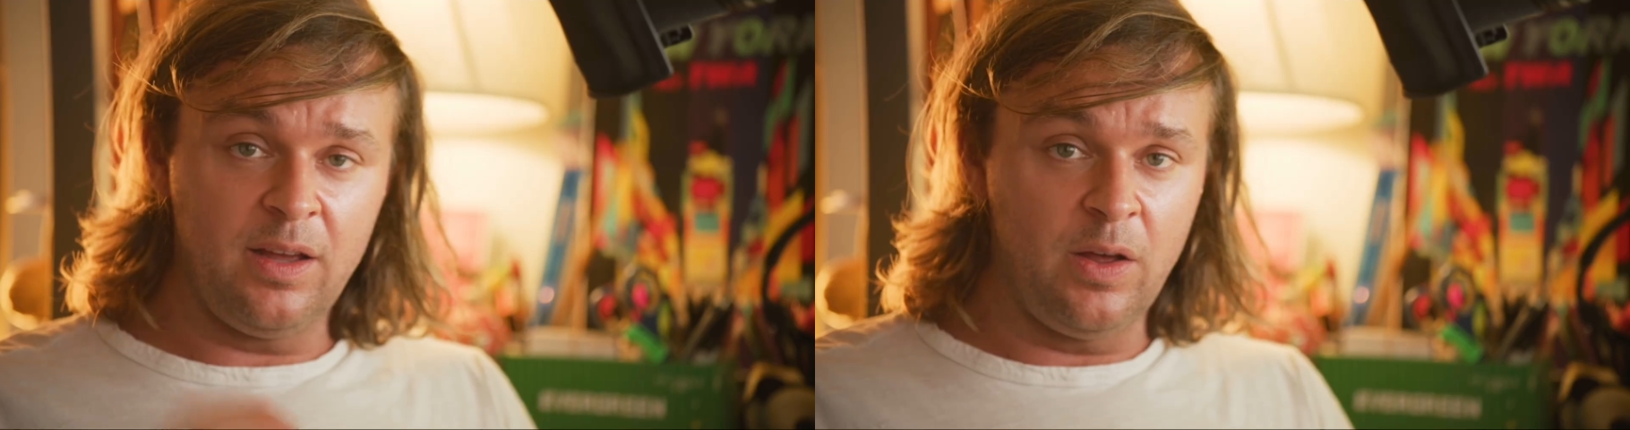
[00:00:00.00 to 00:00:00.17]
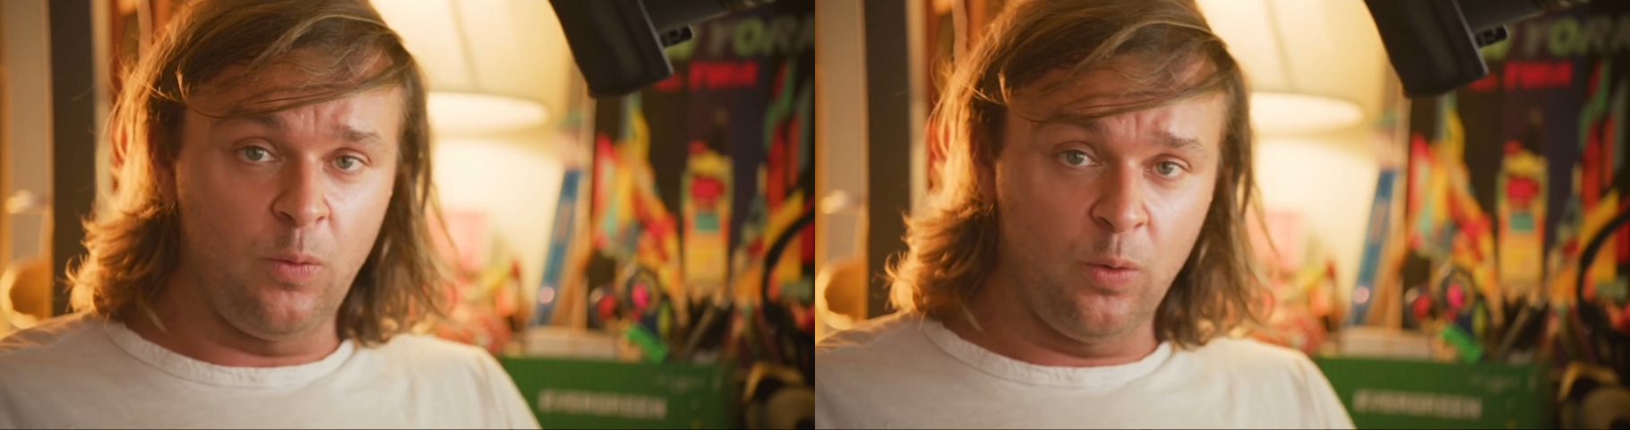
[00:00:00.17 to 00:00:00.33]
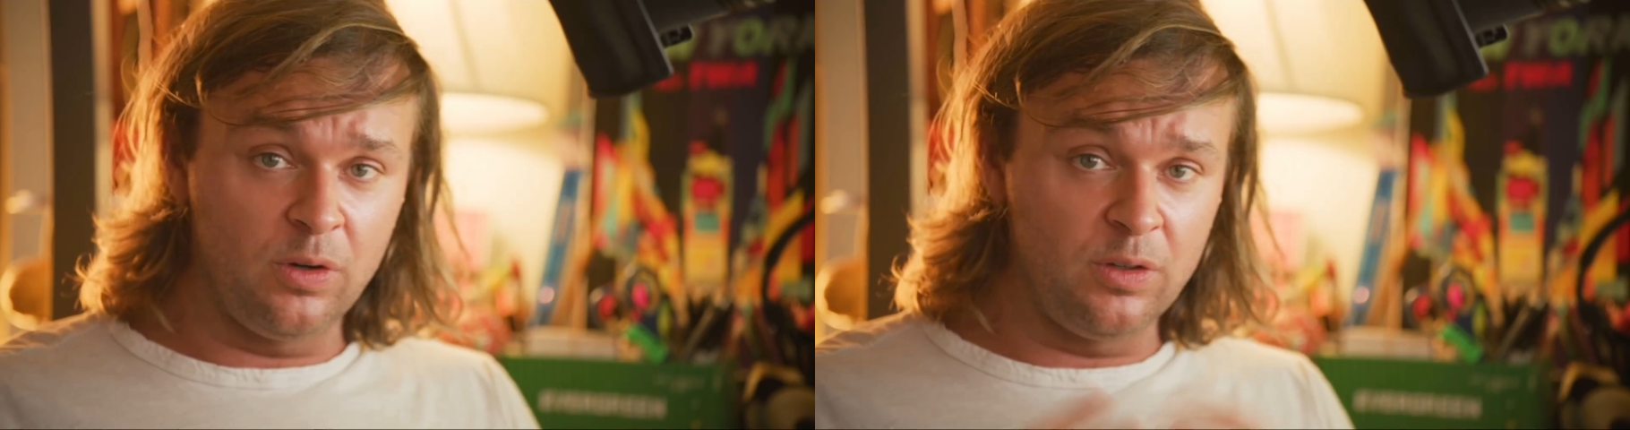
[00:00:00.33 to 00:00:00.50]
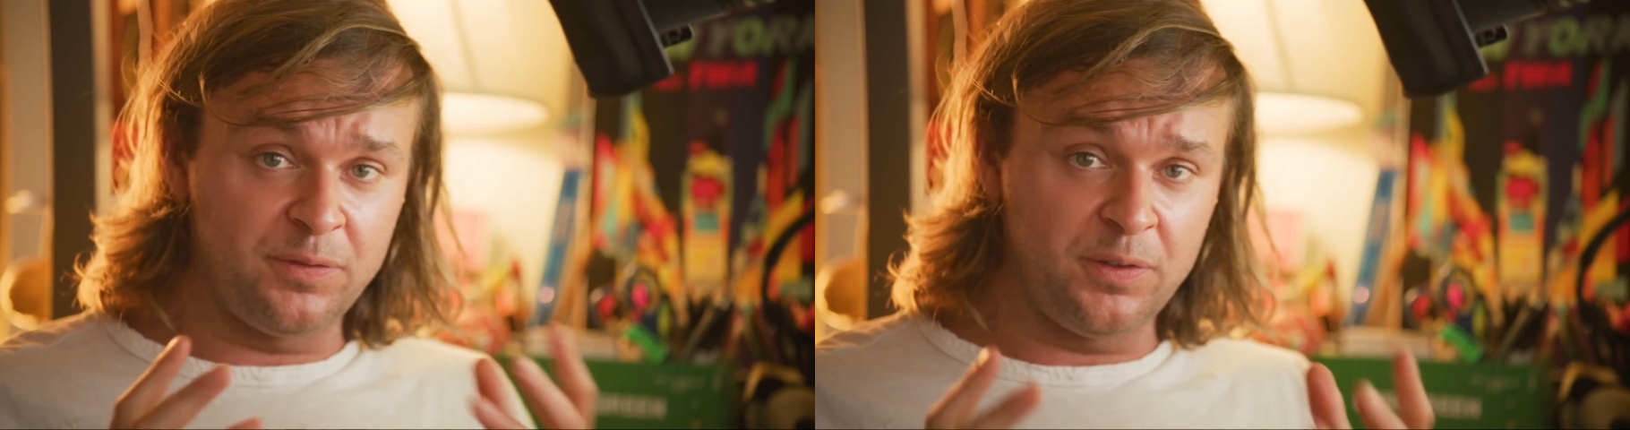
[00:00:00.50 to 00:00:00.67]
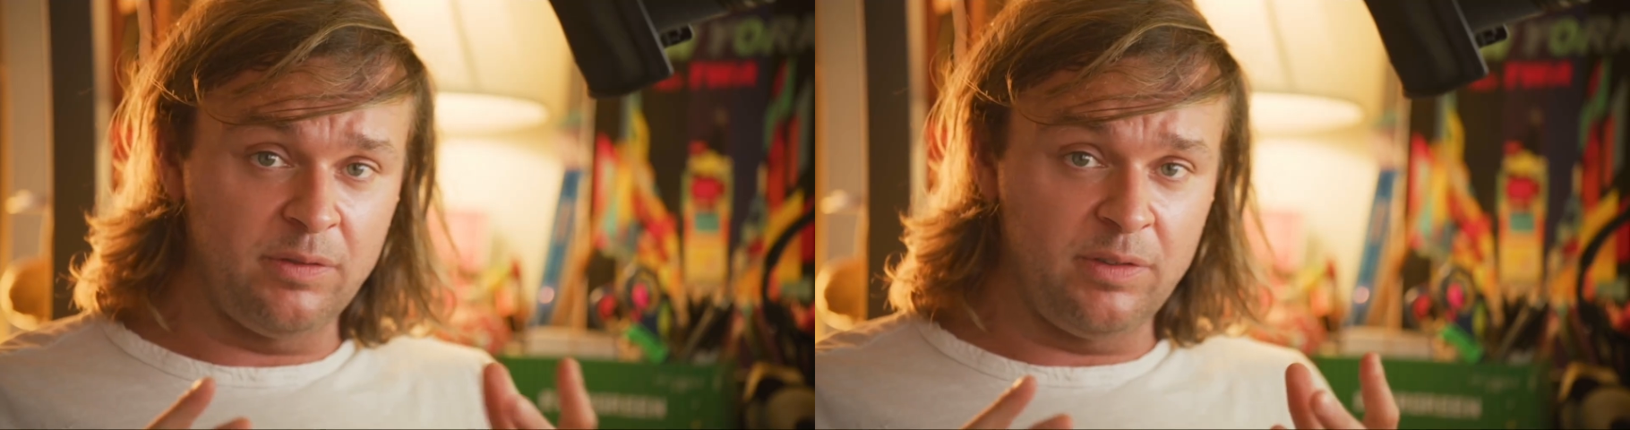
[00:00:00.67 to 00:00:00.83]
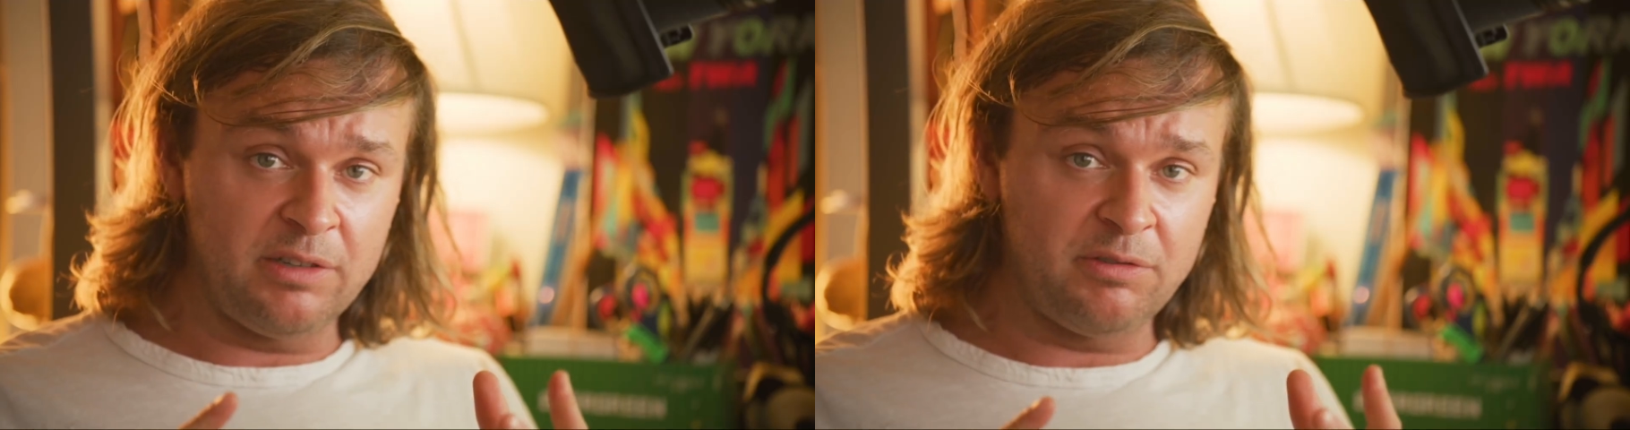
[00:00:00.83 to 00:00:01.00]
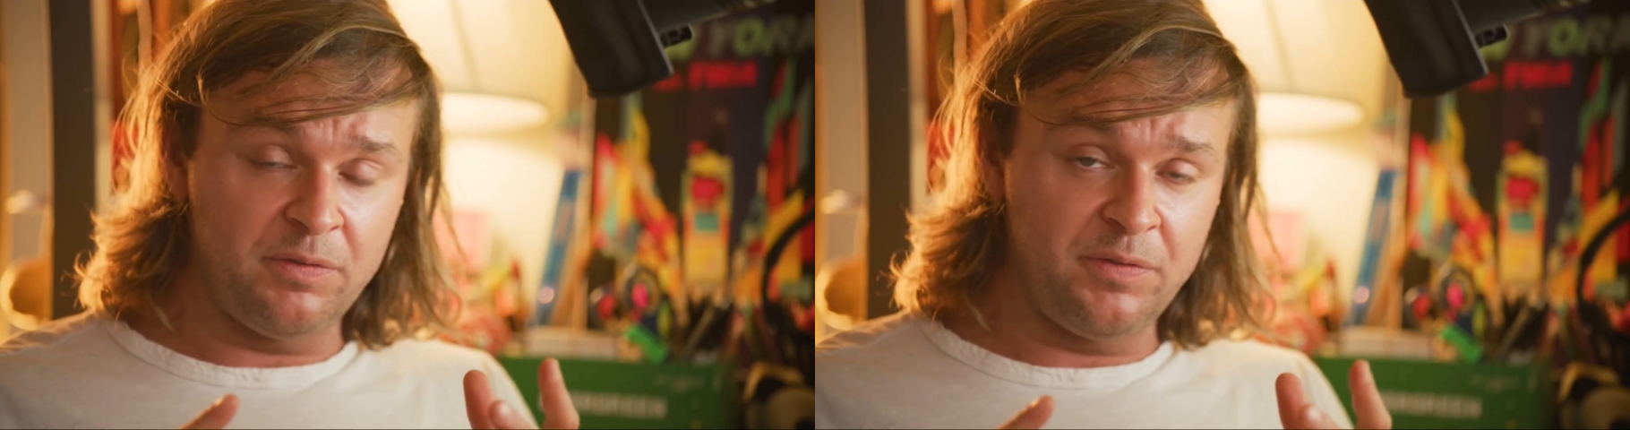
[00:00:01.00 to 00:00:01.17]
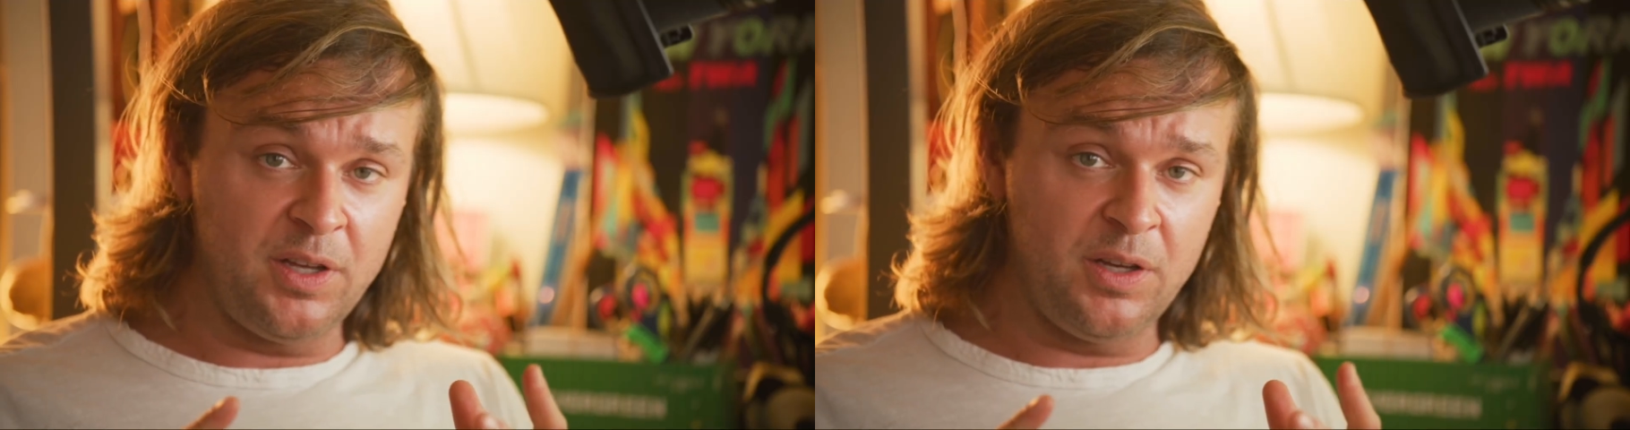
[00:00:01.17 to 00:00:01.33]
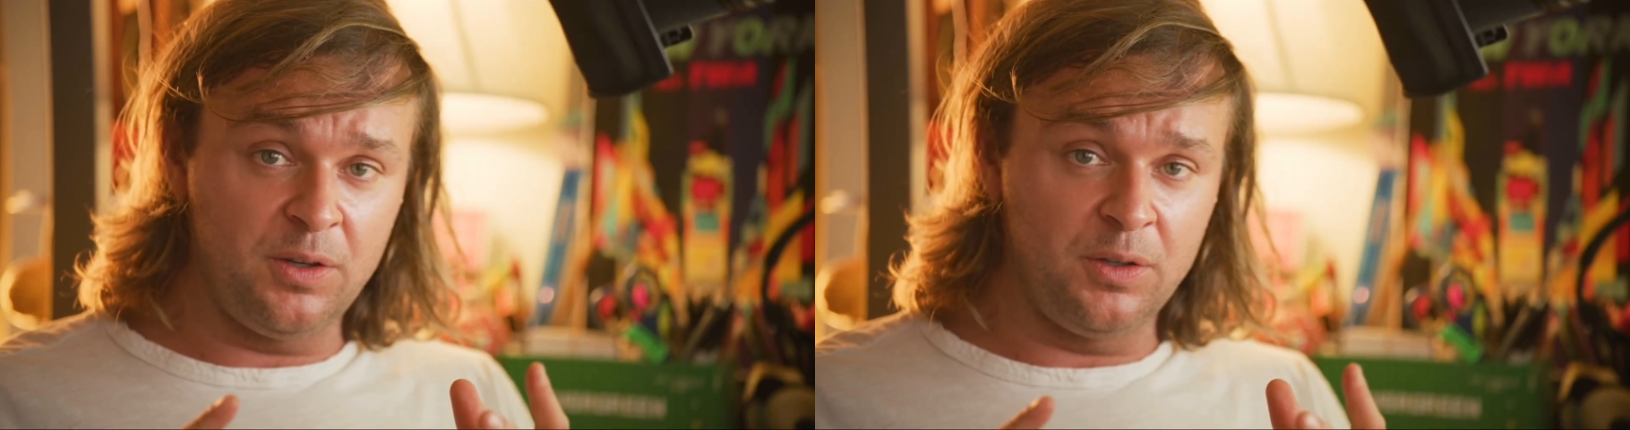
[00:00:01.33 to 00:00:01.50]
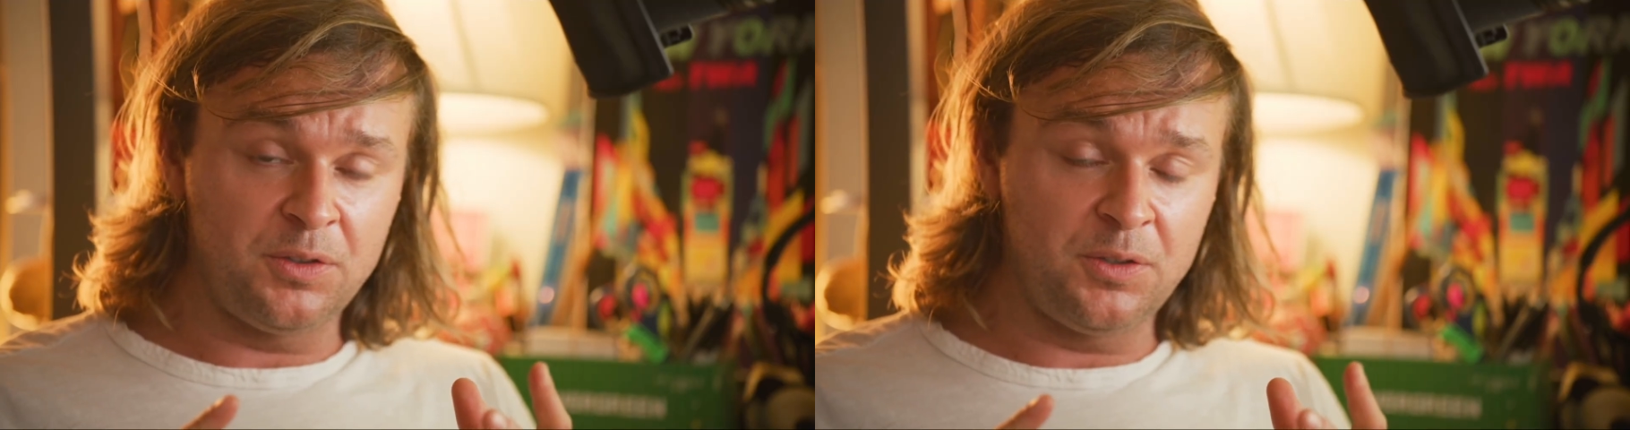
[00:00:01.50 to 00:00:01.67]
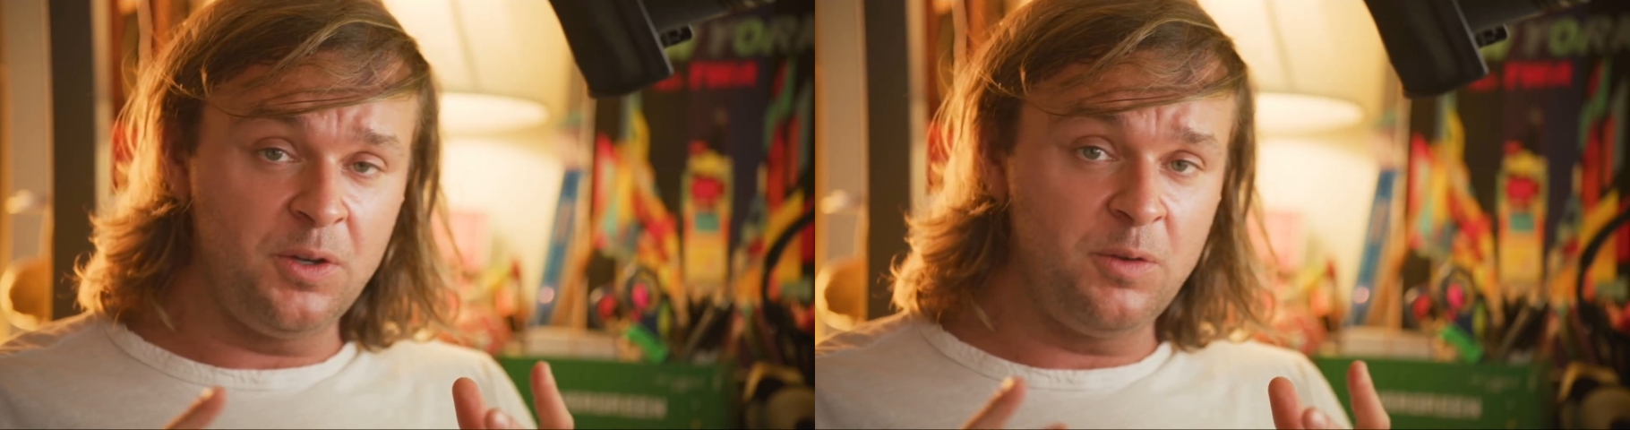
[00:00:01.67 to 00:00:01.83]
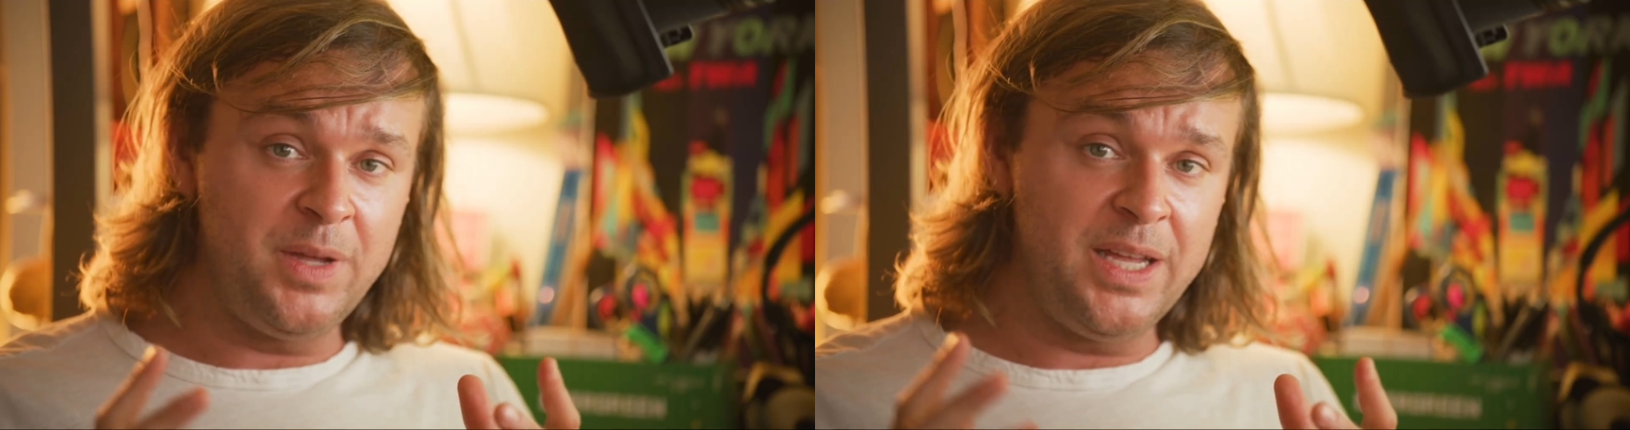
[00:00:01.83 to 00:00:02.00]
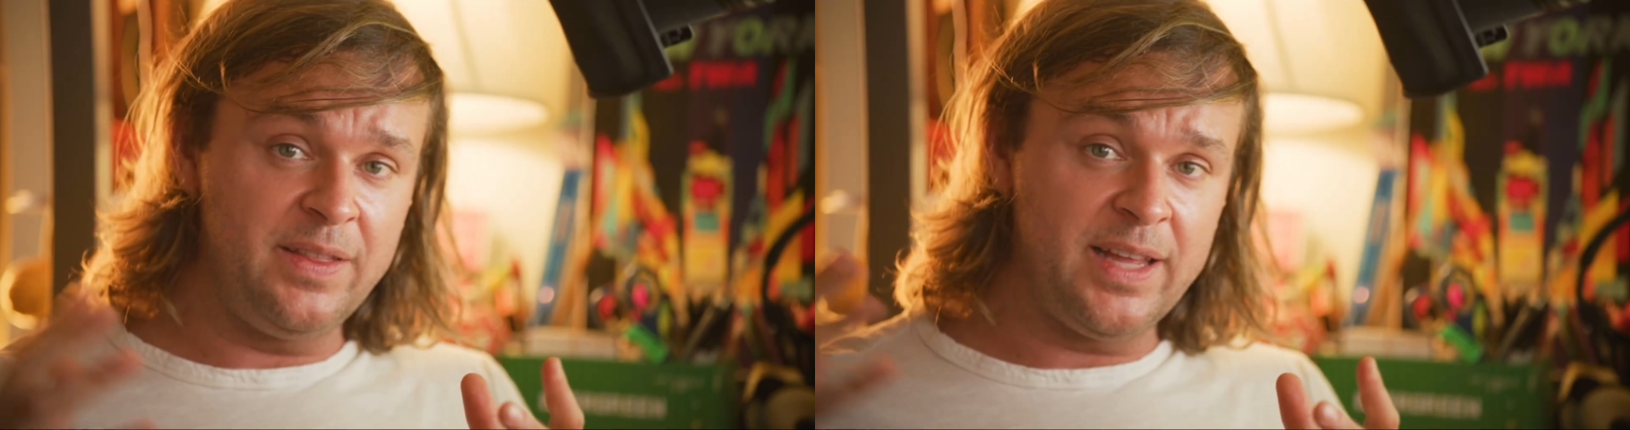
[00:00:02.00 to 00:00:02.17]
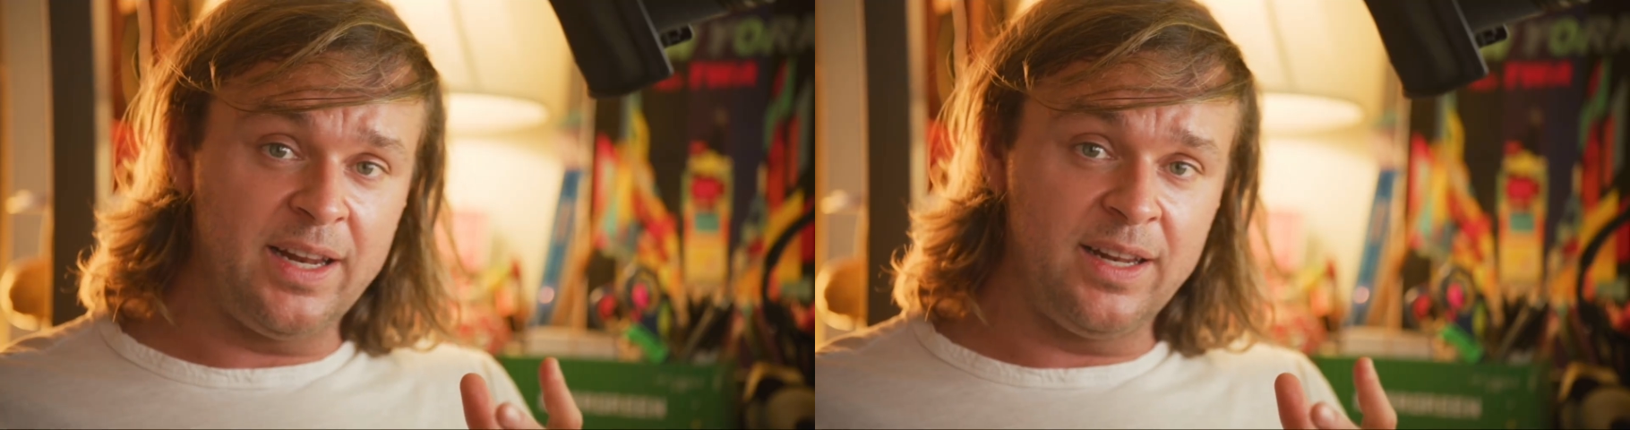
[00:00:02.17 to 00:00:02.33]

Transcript: A world full of electric vehicles could mean that